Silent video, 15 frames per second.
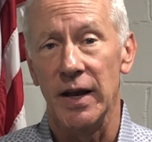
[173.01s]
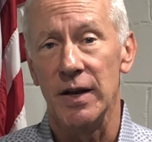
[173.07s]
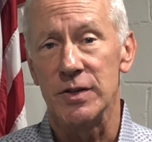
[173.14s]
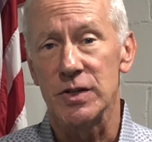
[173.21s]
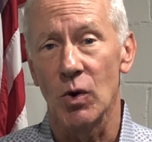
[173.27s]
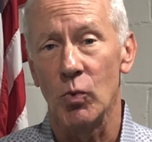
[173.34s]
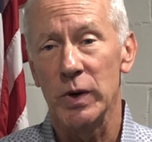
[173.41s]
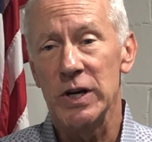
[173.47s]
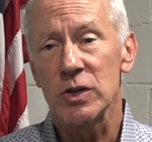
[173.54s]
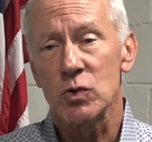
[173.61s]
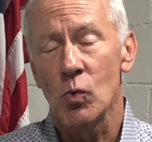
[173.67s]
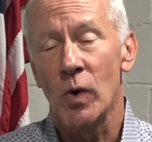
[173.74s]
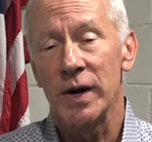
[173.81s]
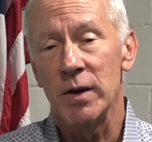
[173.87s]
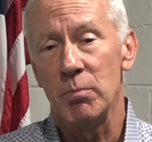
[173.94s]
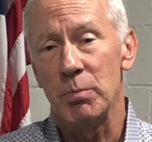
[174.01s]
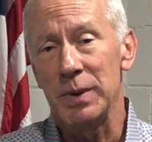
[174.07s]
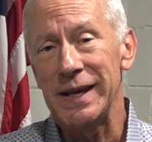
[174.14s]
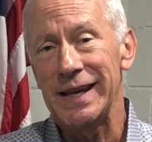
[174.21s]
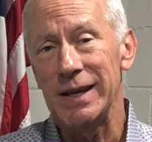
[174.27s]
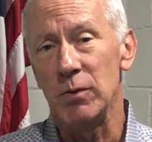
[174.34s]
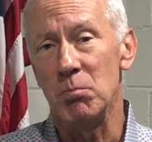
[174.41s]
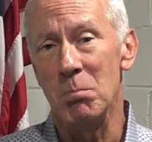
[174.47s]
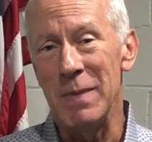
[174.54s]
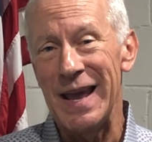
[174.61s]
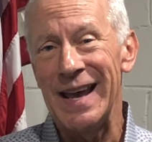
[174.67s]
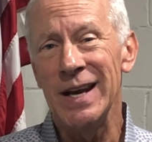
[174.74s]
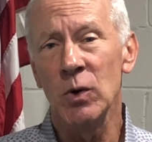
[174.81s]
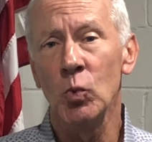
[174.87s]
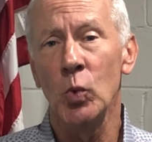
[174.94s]
so we just want to be
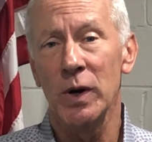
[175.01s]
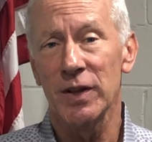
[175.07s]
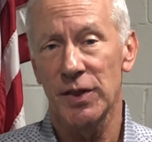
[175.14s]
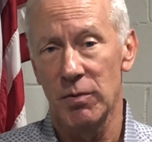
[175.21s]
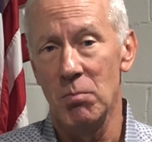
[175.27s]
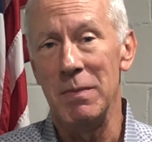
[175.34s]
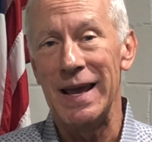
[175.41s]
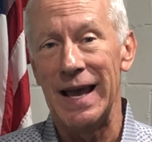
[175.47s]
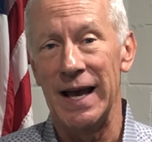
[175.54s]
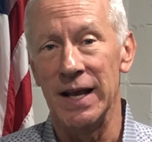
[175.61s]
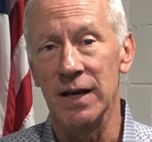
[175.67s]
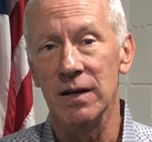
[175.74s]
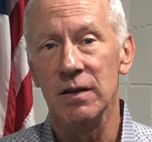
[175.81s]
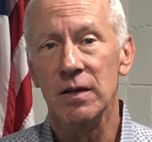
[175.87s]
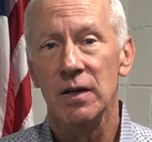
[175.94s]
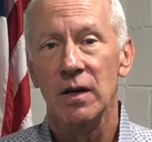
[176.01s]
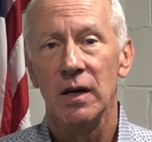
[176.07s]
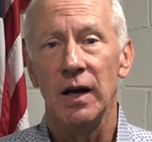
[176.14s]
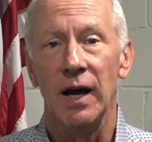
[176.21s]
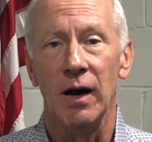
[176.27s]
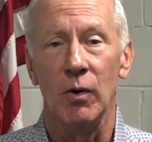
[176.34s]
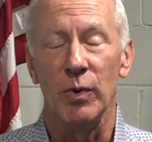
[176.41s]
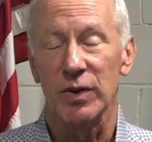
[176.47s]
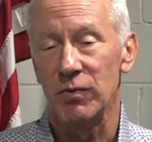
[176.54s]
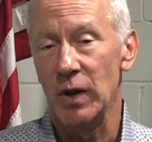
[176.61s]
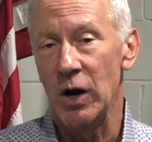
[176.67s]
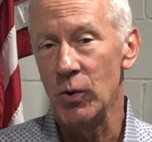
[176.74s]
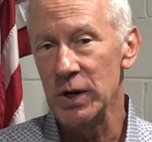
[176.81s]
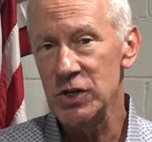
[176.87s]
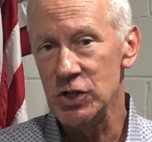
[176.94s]
men with
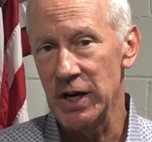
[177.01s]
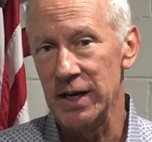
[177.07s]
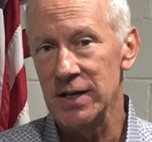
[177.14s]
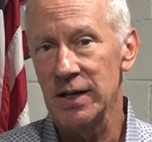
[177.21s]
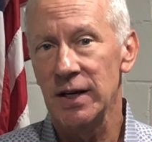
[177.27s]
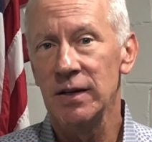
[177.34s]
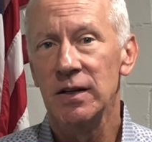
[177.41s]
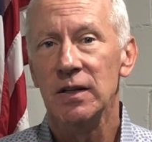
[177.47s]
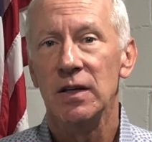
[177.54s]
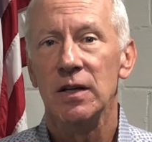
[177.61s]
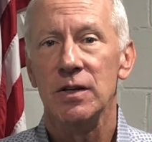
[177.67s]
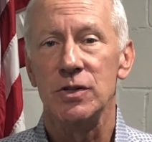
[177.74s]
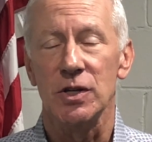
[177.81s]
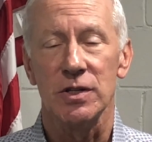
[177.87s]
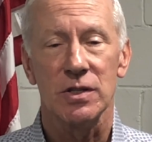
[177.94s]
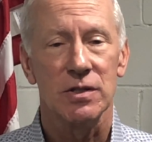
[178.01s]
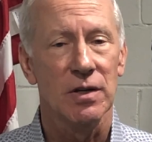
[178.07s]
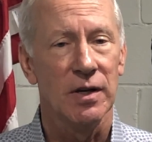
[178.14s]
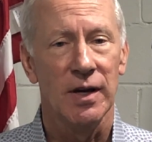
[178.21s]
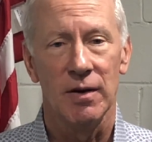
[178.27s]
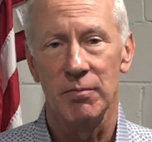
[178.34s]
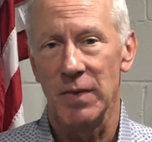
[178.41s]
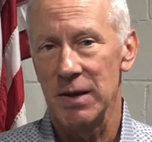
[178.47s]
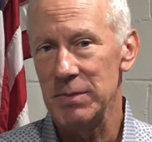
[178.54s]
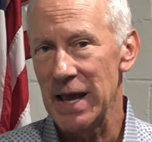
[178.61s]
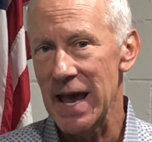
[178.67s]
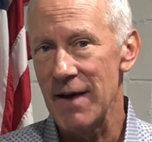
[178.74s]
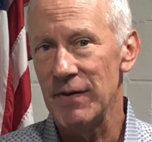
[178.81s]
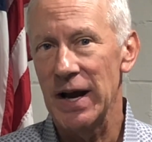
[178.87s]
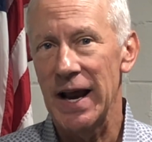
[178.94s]
no agenda, just maybe
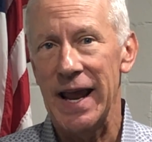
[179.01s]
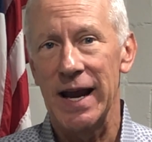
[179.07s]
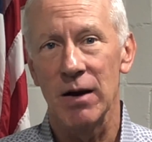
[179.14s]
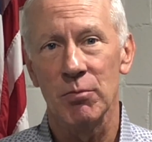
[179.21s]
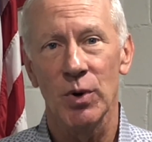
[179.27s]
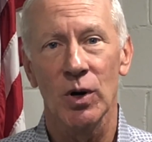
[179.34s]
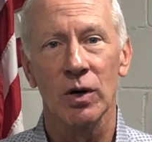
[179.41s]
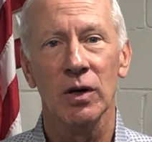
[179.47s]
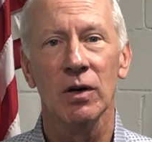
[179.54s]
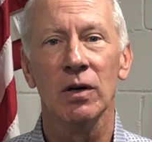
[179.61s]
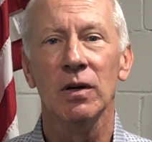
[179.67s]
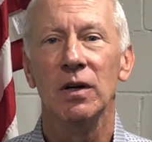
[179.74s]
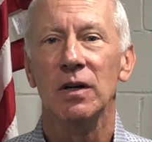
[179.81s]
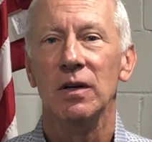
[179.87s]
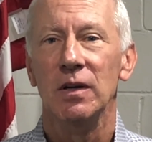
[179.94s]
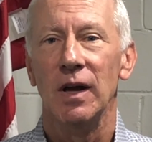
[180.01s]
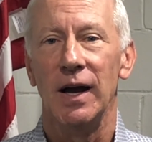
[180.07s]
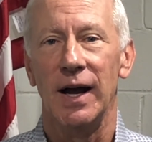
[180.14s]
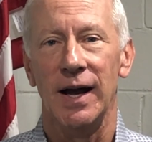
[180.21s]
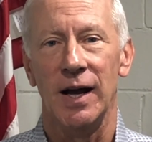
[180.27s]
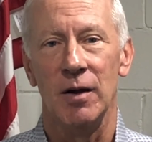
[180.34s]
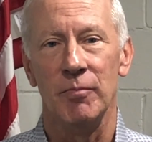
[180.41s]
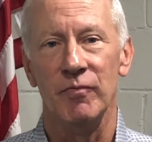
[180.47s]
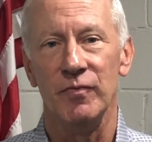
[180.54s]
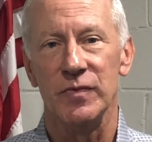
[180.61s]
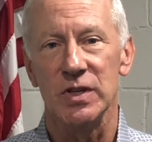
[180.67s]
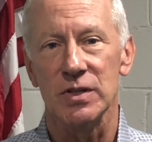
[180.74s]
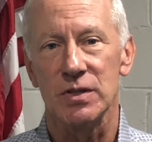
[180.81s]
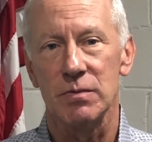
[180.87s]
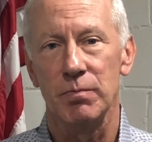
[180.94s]
having a hamburger,
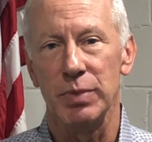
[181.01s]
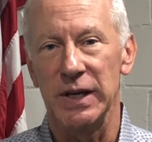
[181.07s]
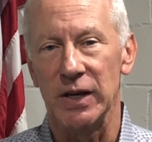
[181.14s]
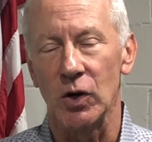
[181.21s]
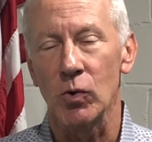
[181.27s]
just being